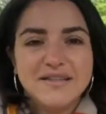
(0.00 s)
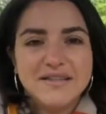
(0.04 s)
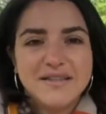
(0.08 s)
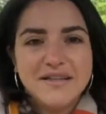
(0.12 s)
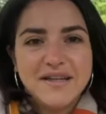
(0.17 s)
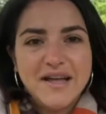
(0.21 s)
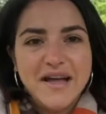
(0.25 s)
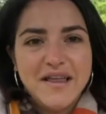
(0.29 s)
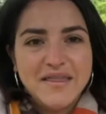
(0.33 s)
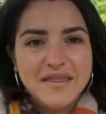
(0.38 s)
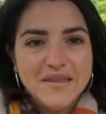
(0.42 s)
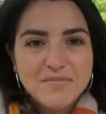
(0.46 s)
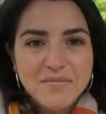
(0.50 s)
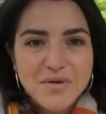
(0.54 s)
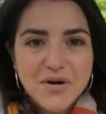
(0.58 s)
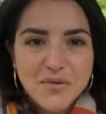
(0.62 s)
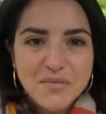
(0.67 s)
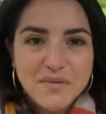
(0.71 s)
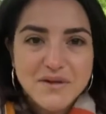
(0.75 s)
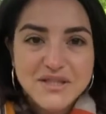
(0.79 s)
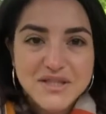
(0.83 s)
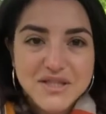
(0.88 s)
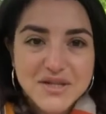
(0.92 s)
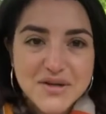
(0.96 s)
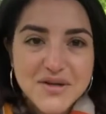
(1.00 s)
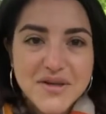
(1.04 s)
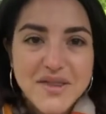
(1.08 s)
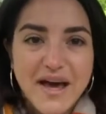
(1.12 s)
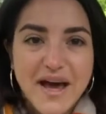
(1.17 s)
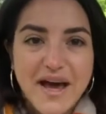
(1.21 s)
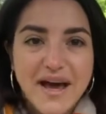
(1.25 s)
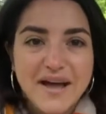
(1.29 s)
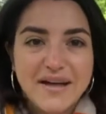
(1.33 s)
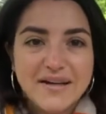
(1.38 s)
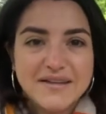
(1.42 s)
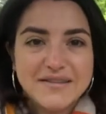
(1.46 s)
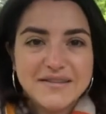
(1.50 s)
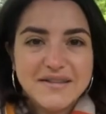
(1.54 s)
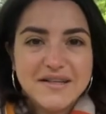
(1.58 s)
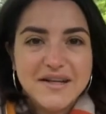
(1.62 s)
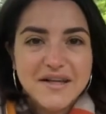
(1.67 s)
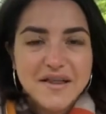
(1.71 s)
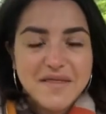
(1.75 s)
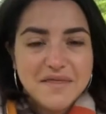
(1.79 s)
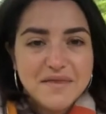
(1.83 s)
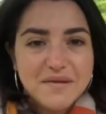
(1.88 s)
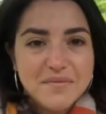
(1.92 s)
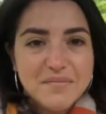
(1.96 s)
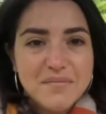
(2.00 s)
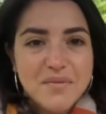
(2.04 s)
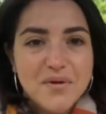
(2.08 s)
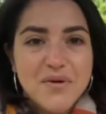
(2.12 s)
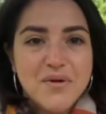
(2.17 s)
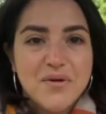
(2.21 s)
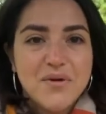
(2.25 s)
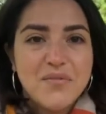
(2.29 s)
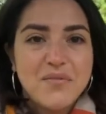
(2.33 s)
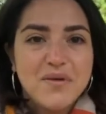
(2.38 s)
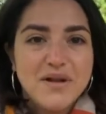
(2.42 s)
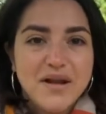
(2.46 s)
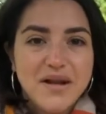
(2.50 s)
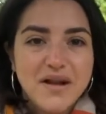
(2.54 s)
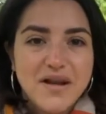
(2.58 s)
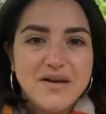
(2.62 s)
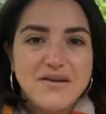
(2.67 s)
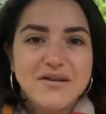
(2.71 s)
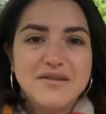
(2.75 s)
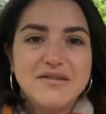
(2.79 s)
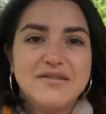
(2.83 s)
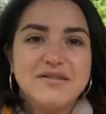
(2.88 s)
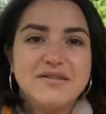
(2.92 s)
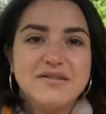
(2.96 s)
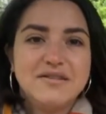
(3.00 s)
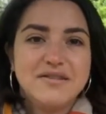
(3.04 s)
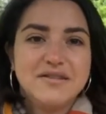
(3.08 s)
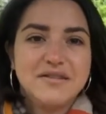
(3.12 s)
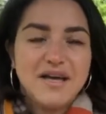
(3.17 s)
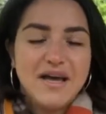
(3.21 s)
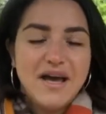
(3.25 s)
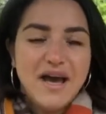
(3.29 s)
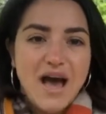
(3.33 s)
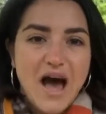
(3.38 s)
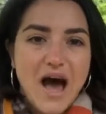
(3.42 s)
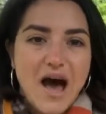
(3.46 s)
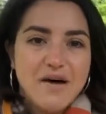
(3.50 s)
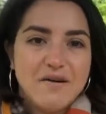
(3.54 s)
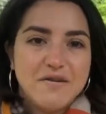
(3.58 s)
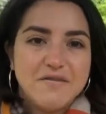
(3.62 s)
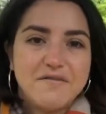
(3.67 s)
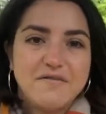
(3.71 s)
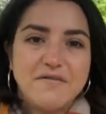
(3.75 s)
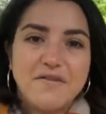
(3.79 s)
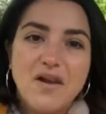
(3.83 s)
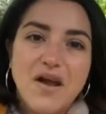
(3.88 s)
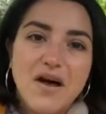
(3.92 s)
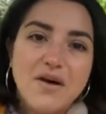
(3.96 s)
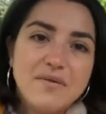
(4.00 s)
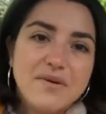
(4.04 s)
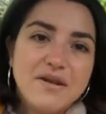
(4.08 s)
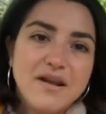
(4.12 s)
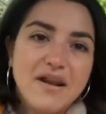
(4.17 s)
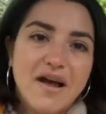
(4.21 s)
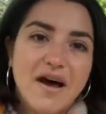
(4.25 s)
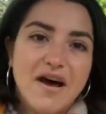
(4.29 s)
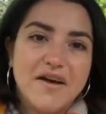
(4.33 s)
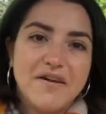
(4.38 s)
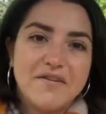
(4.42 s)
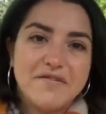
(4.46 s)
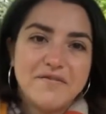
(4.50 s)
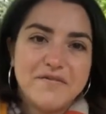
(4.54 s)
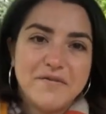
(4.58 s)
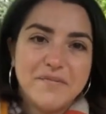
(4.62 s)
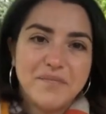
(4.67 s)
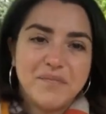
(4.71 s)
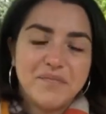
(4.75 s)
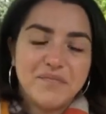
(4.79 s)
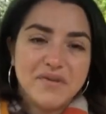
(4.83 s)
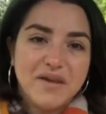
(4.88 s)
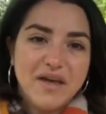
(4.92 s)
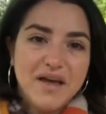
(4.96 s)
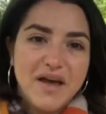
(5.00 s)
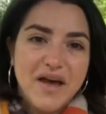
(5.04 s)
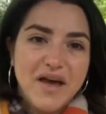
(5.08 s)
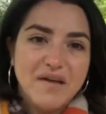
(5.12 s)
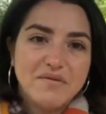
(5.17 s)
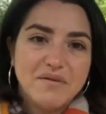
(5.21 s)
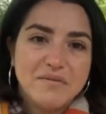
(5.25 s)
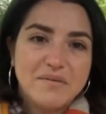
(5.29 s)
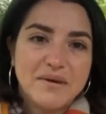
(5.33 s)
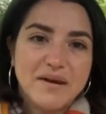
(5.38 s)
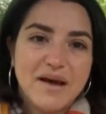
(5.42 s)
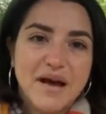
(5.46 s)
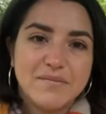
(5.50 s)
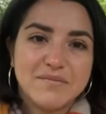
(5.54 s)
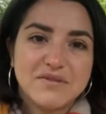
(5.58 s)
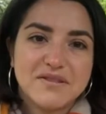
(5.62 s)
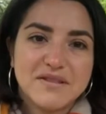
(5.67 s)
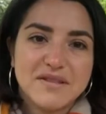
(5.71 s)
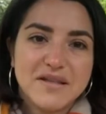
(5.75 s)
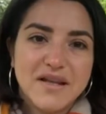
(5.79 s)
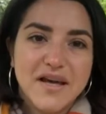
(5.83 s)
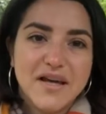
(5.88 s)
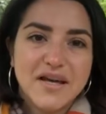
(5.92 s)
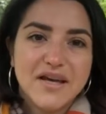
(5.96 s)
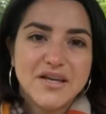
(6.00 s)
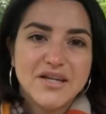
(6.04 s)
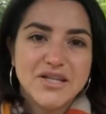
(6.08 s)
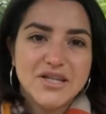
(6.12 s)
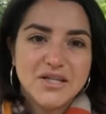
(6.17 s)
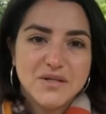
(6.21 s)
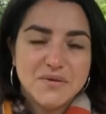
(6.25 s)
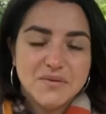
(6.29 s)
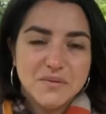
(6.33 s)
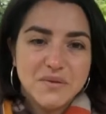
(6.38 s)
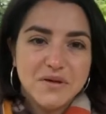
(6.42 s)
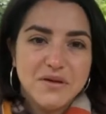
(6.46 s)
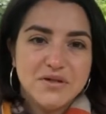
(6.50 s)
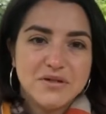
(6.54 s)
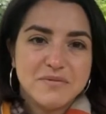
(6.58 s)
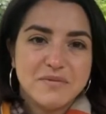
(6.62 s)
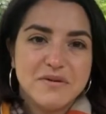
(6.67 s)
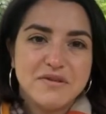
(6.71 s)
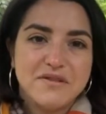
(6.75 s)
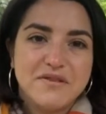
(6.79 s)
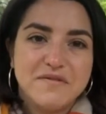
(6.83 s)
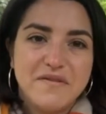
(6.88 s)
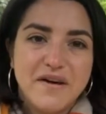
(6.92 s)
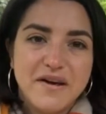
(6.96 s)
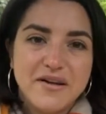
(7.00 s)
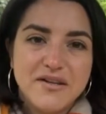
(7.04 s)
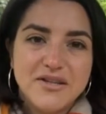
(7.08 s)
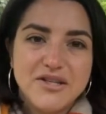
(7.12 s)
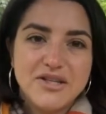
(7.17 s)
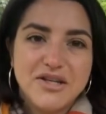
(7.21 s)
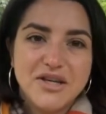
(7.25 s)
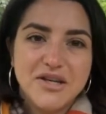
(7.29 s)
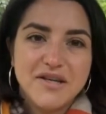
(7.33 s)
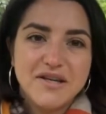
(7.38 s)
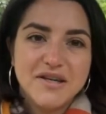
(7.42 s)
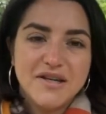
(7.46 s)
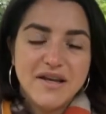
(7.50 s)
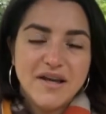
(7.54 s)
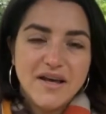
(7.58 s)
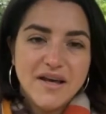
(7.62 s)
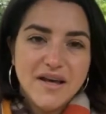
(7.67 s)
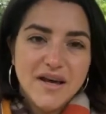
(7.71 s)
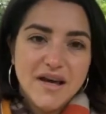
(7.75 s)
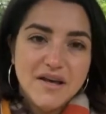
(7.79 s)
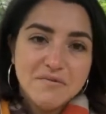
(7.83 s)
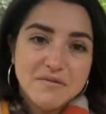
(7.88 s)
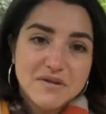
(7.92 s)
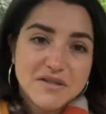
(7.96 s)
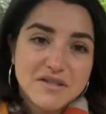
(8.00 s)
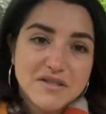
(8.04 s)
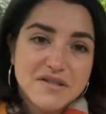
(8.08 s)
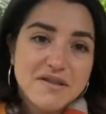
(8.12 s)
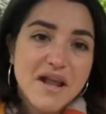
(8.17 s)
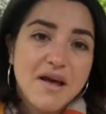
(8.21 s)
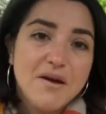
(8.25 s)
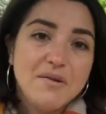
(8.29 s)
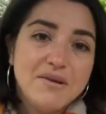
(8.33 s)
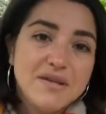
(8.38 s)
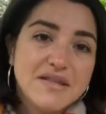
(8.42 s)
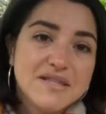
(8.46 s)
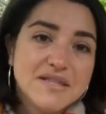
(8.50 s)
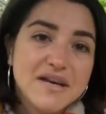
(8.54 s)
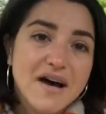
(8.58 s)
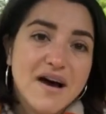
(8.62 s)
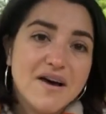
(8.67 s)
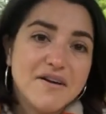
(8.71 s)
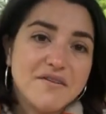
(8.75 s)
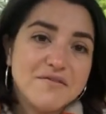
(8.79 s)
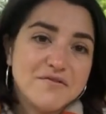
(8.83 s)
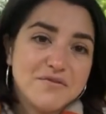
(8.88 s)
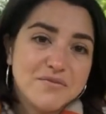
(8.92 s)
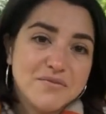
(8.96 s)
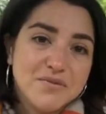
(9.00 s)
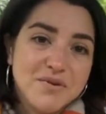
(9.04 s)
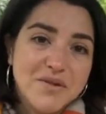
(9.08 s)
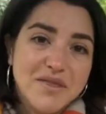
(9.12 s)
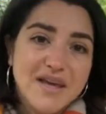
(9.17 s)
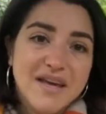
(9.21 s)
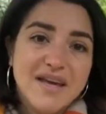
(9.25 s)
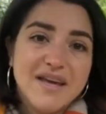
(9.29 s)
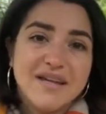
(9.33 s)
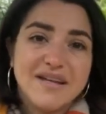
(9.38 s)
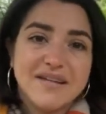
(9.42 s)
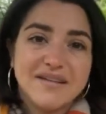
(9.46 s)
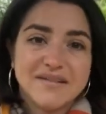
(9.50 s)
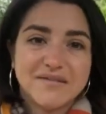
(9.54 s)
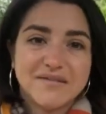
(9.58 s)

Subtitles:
And the more we do that, the more we lose our flow in life, and we become sluggish, we lose motivation, and we're slowly dying from within.